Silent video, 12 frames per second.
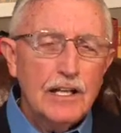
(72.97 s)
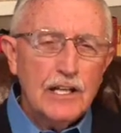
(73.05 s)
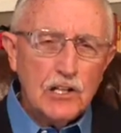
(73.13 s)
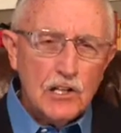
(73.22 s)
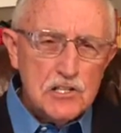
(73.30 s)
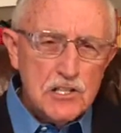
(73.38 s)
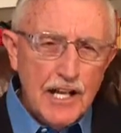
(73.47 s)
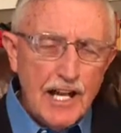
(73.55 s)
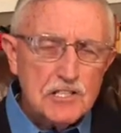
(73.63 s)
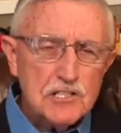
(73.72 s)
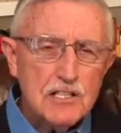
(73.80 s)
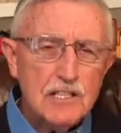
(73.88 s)

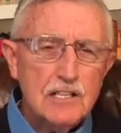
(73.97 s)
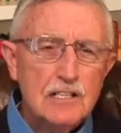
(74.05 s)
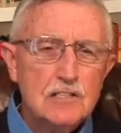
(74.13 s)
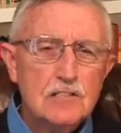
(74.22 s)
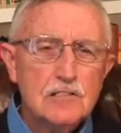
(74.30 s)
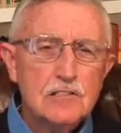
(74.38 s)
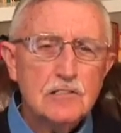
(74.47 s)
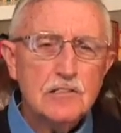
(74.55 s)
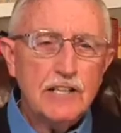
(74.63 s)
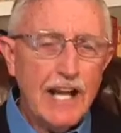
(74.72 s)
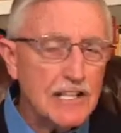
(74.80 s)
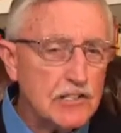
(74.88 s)
Ecclesiastes,
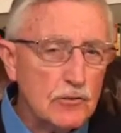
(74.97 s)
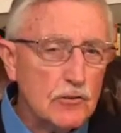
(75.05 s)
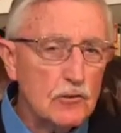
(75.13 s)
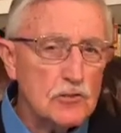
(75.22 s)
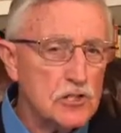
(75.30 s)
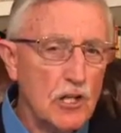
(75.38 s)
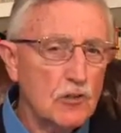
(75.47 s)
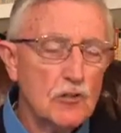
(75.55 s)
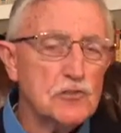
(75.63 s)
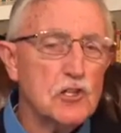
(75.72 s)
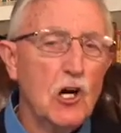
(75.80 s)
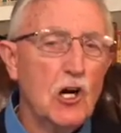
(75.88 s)
Canticles, Song
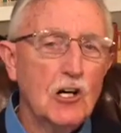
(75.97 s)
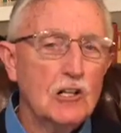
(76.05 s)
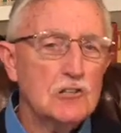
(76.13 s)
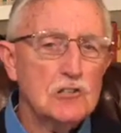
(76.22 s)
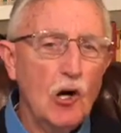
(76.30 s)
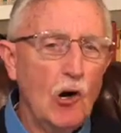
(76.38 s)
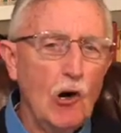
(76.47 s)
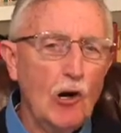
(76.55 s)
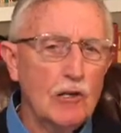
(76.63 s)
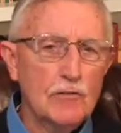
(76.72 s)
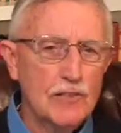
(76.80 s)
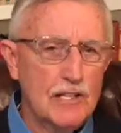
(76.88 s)
of Songs,
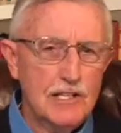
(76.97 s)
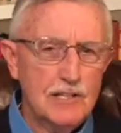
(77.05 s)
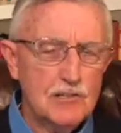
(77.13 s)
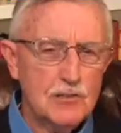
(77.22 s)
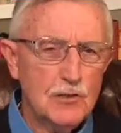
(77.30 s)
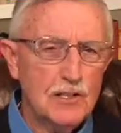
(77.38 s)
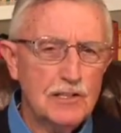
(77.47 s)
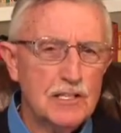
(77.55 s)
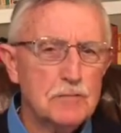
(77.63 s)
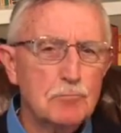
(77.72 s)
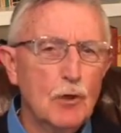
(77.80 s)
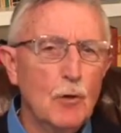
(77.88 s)
all of these are in
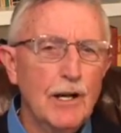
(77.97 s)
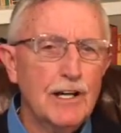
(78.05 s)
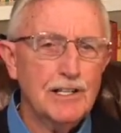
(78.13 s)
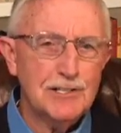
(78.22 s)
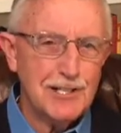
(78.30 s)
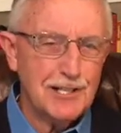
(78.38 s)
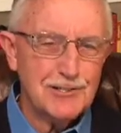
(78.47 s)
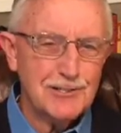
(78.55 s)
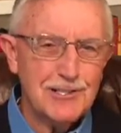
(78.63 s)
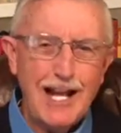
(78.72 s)
this poetic section.